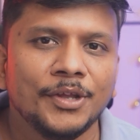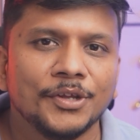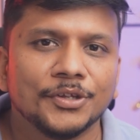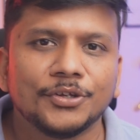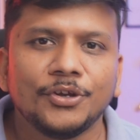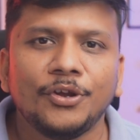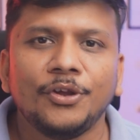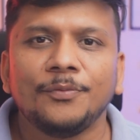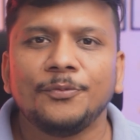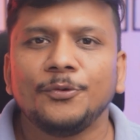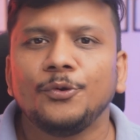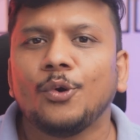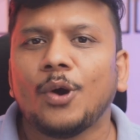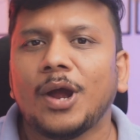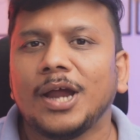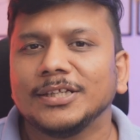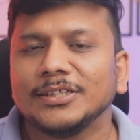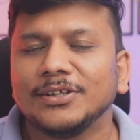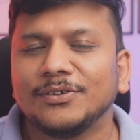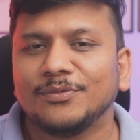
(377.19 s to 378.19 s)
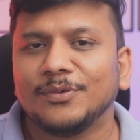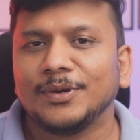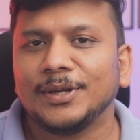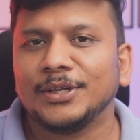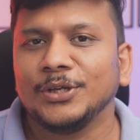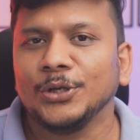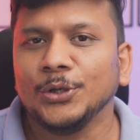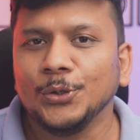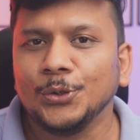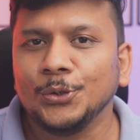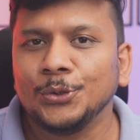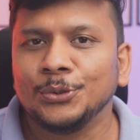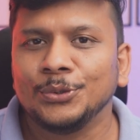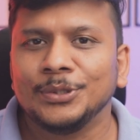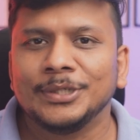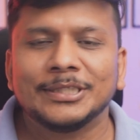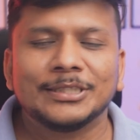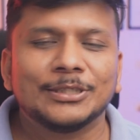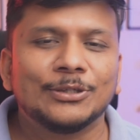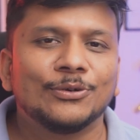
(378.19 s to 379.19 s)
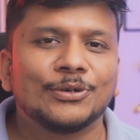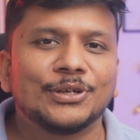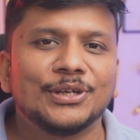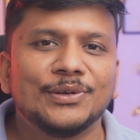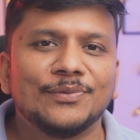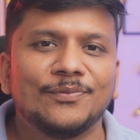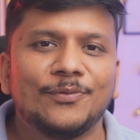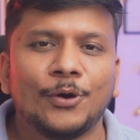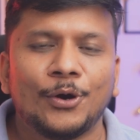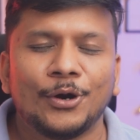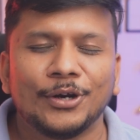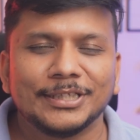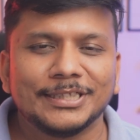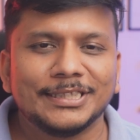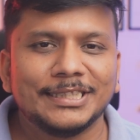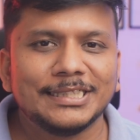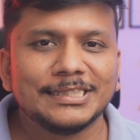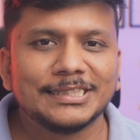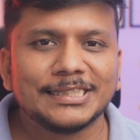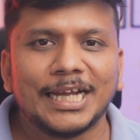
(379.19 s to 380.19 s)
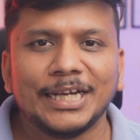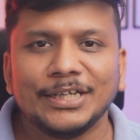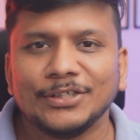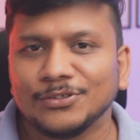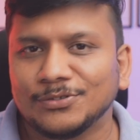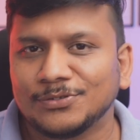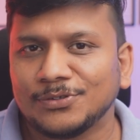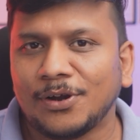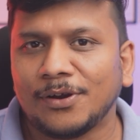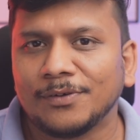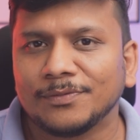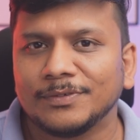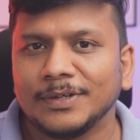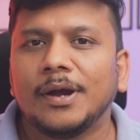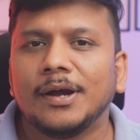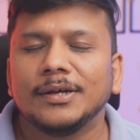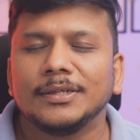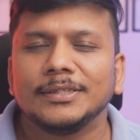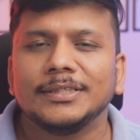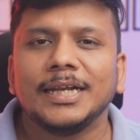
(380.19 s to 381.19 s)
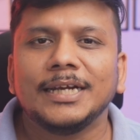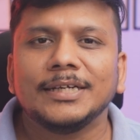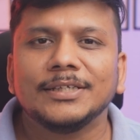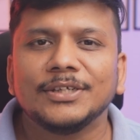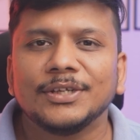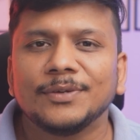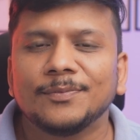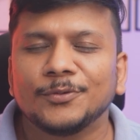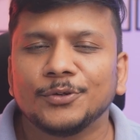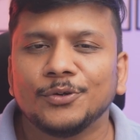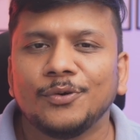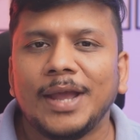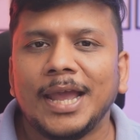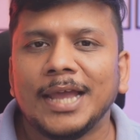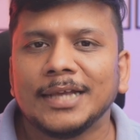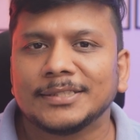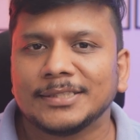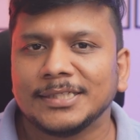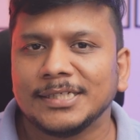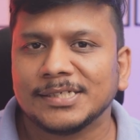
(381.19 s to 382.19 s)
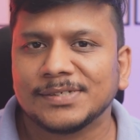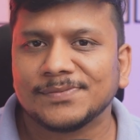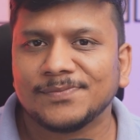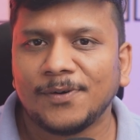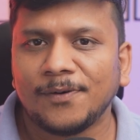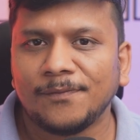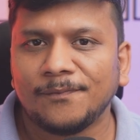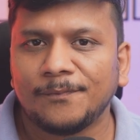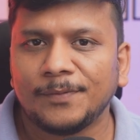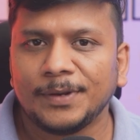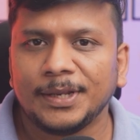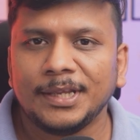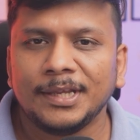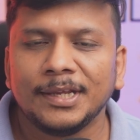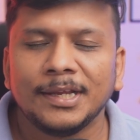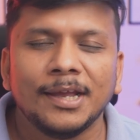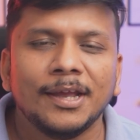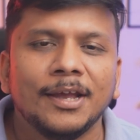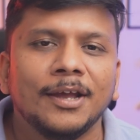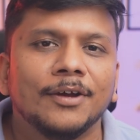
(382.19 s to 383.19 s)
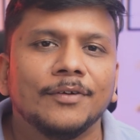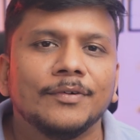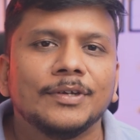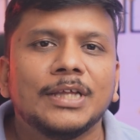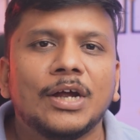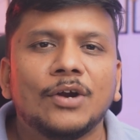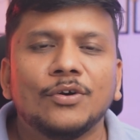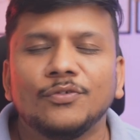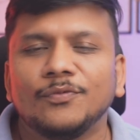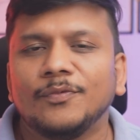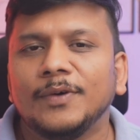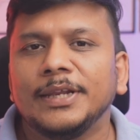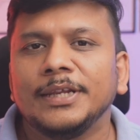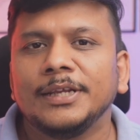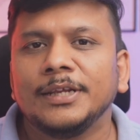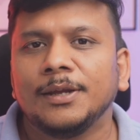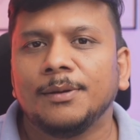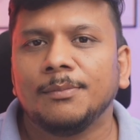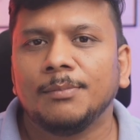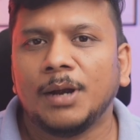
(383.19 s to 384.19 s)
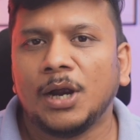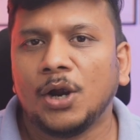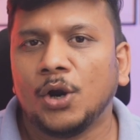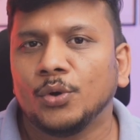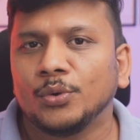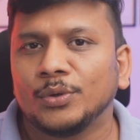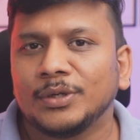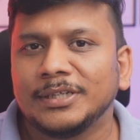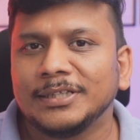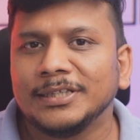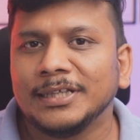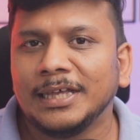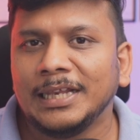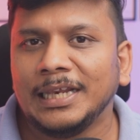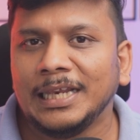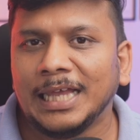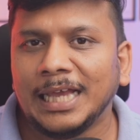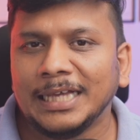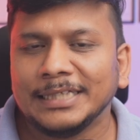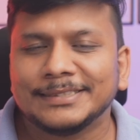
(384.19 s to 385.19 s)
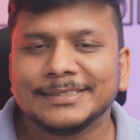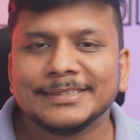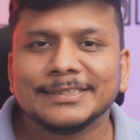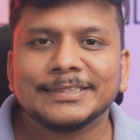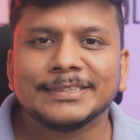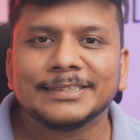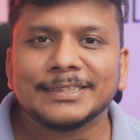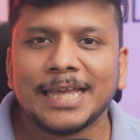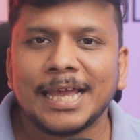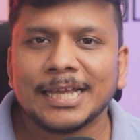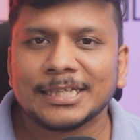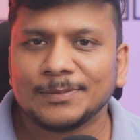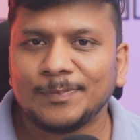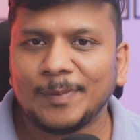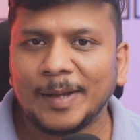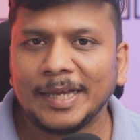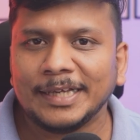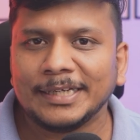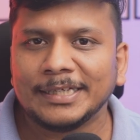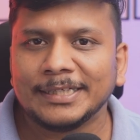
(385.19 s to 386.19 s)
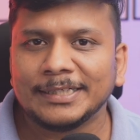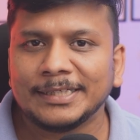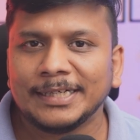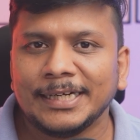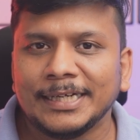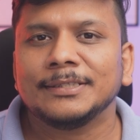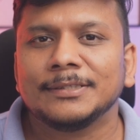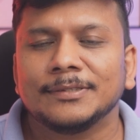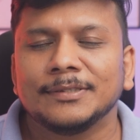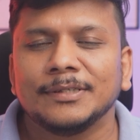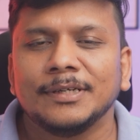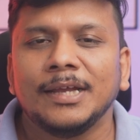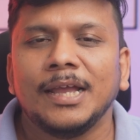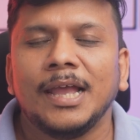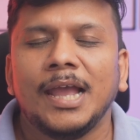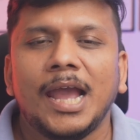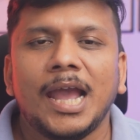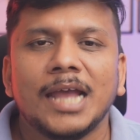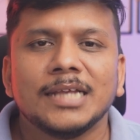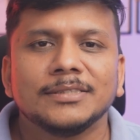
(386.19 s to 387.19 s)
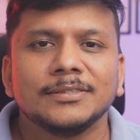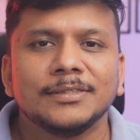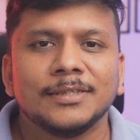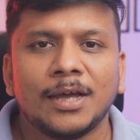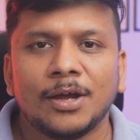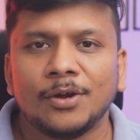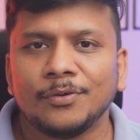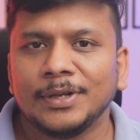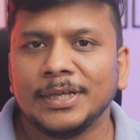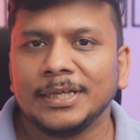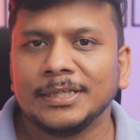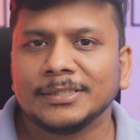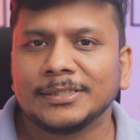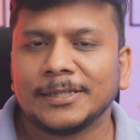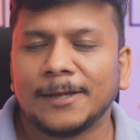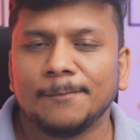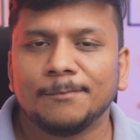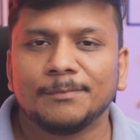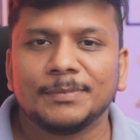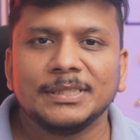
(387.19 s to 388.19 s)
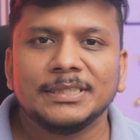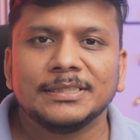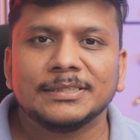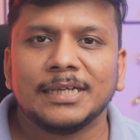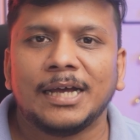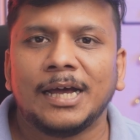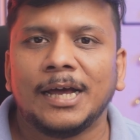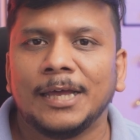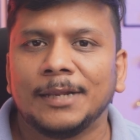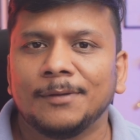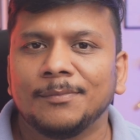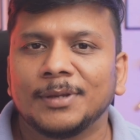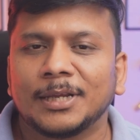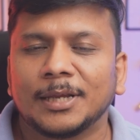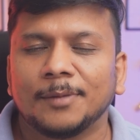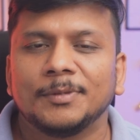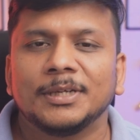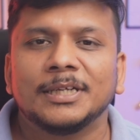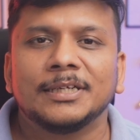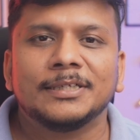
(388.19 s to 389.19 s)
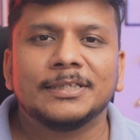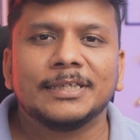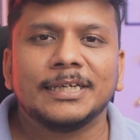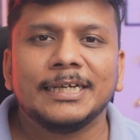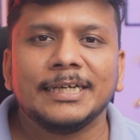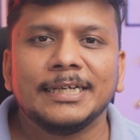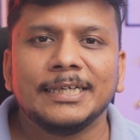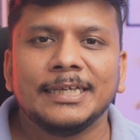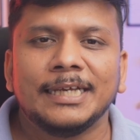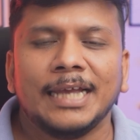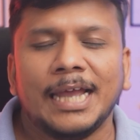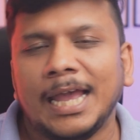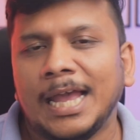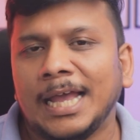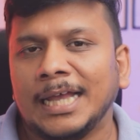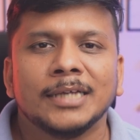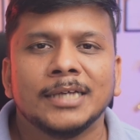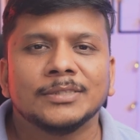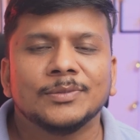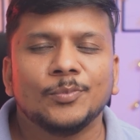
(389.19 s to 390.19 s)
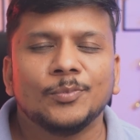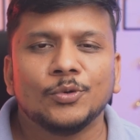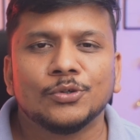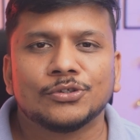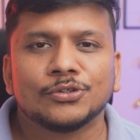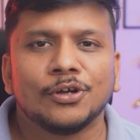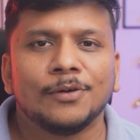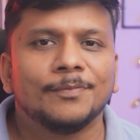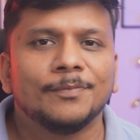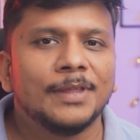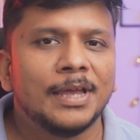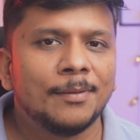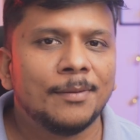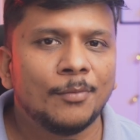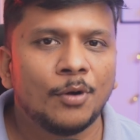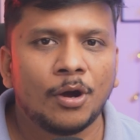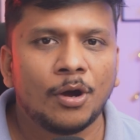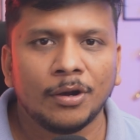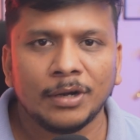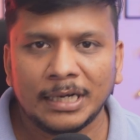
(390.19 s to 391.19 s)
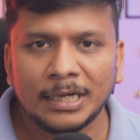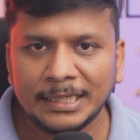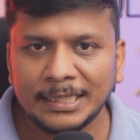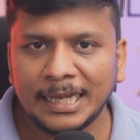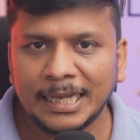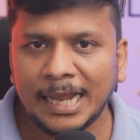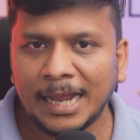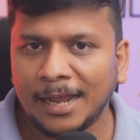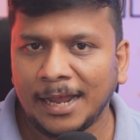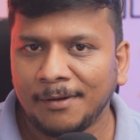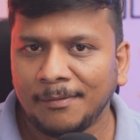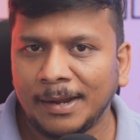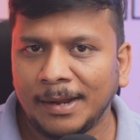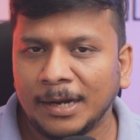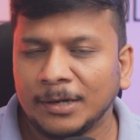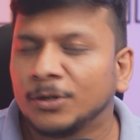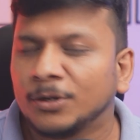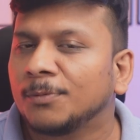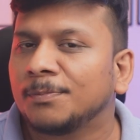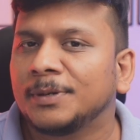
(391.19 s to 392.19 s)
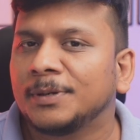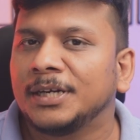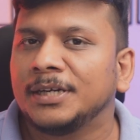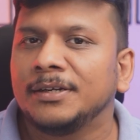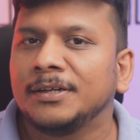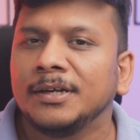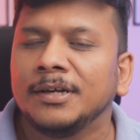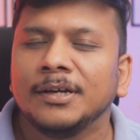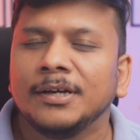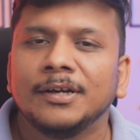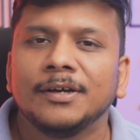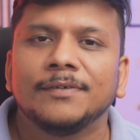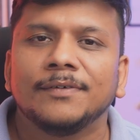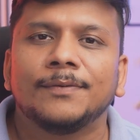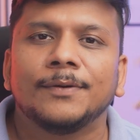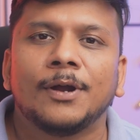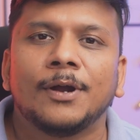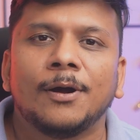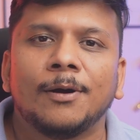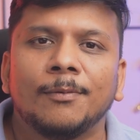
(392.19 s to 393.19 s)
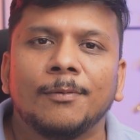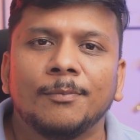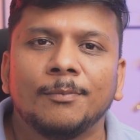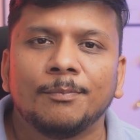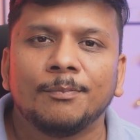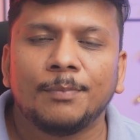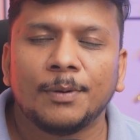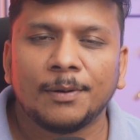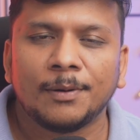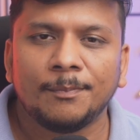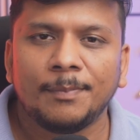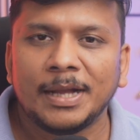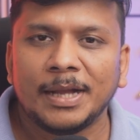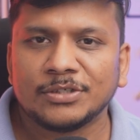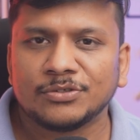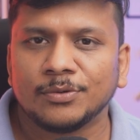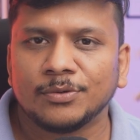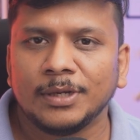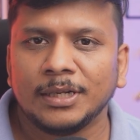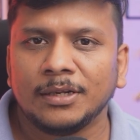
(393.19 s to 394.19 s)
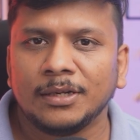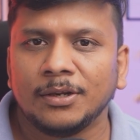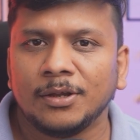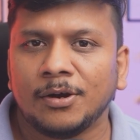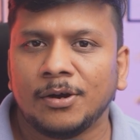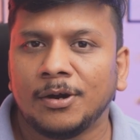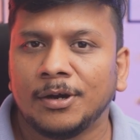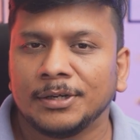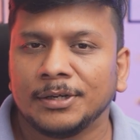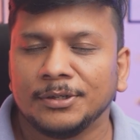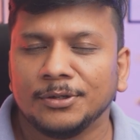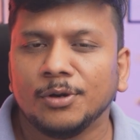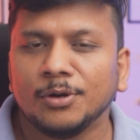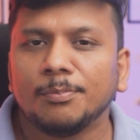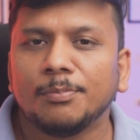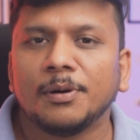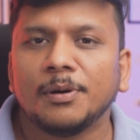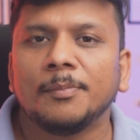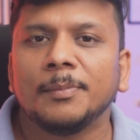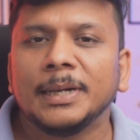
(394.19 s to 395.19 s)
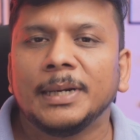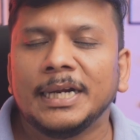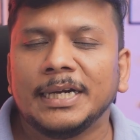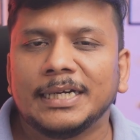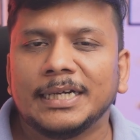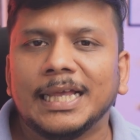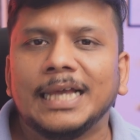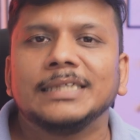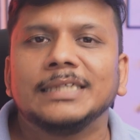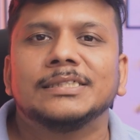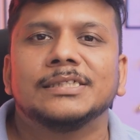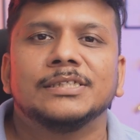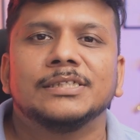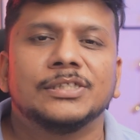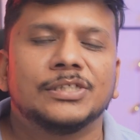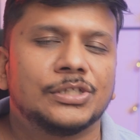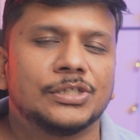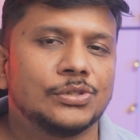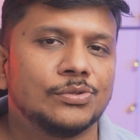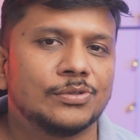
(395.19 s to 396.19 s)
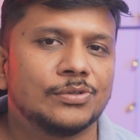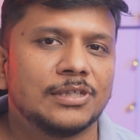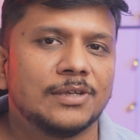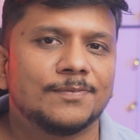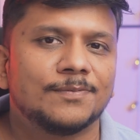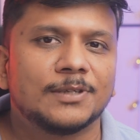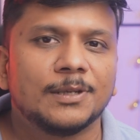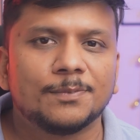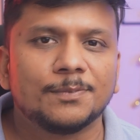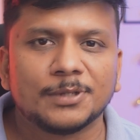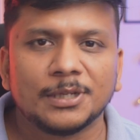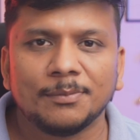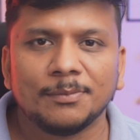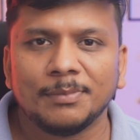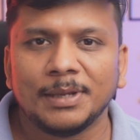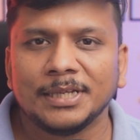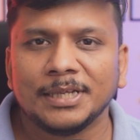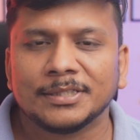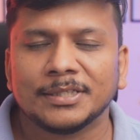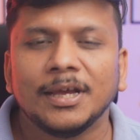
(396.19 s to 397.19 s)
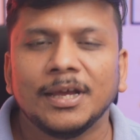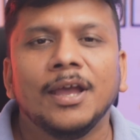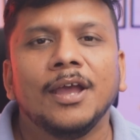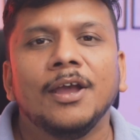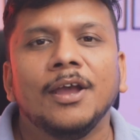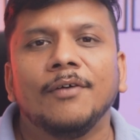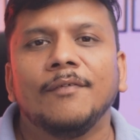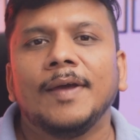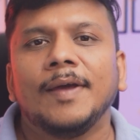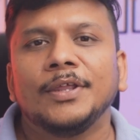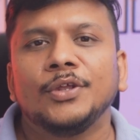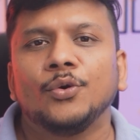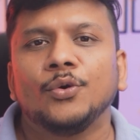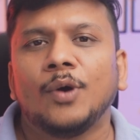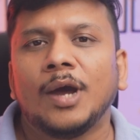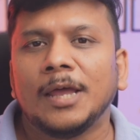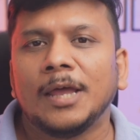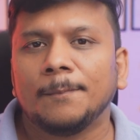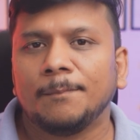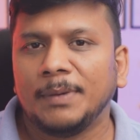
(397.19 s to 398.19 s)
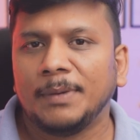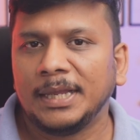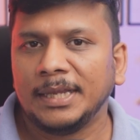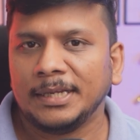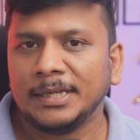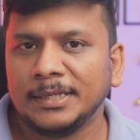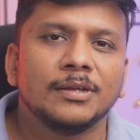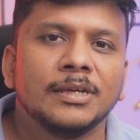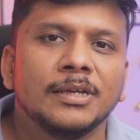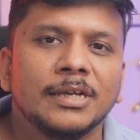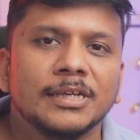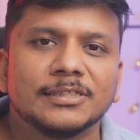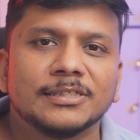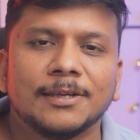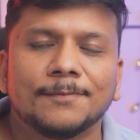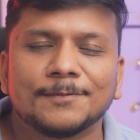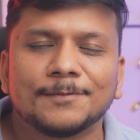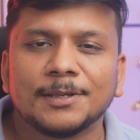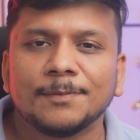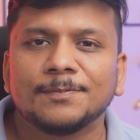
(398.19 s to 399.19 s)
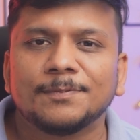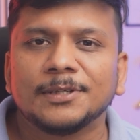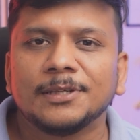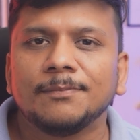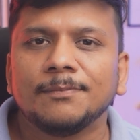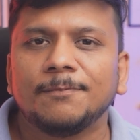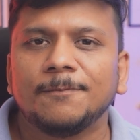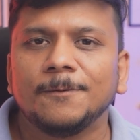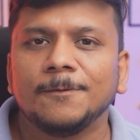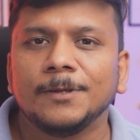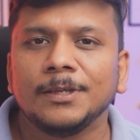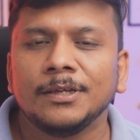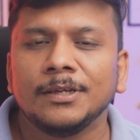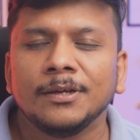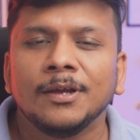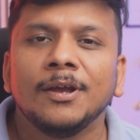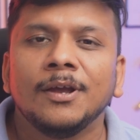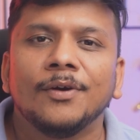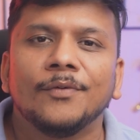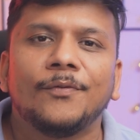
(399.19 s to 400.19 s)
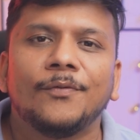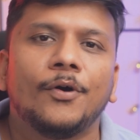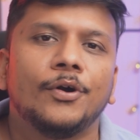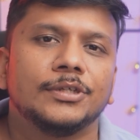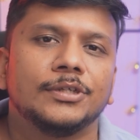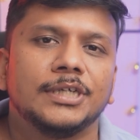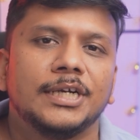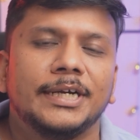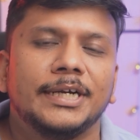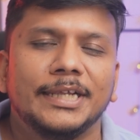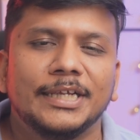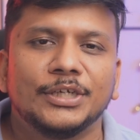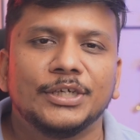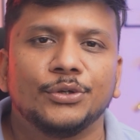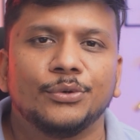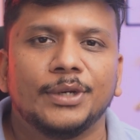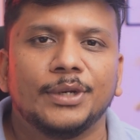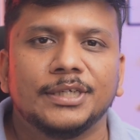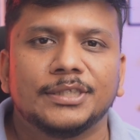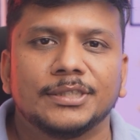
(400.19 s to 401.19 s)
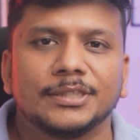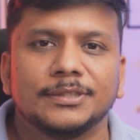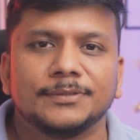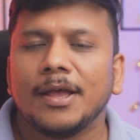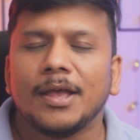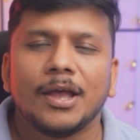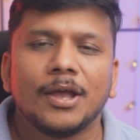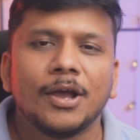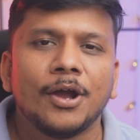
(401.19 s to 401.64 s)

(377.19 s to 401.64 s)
So if you are the one who is looking for this kind of software that gives you access for free without worrying about the license expiry date, as nowadays companies are becoming greedy as most of them already have adopted from perpetual or permanent license to subscription based, where you are paying subscription fee for certain duration.